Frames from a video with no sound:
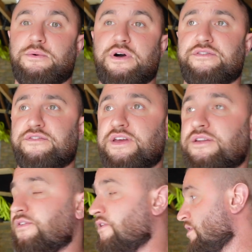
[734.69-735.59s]
work through the
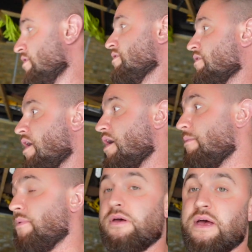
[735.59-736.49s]
feeders
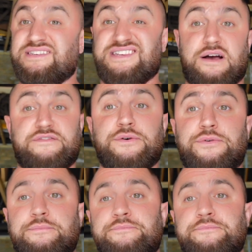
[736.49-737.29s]
and see how it feels.